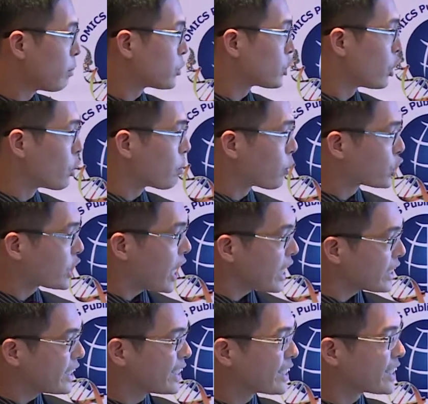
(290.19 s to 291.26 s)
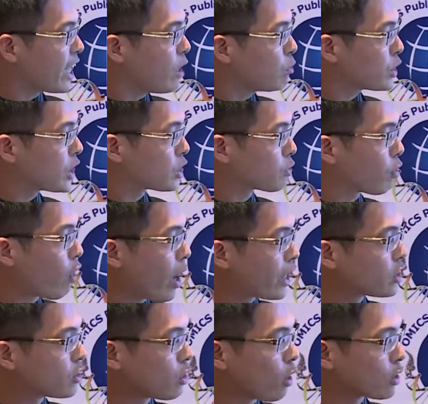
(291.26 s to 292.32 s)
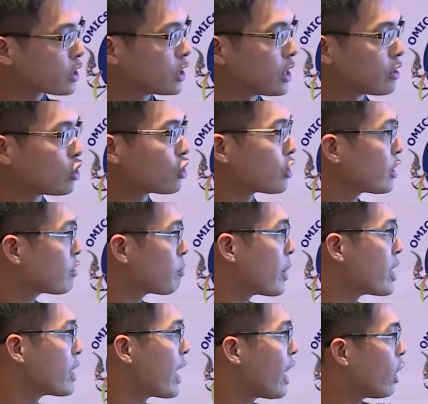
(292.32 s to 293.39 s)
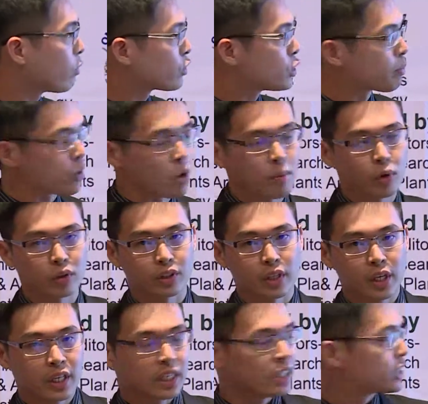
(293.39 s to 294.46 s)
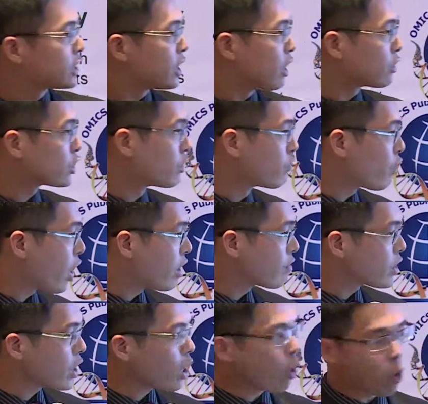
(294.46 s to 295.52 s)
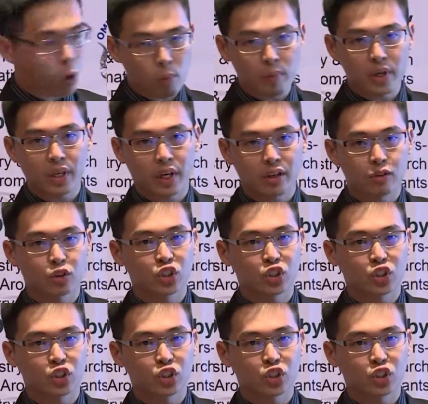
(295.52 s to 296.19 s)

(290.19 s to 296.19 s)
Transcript: So protecting stem cells from oxidative stress may help to promote cell survival, homing, and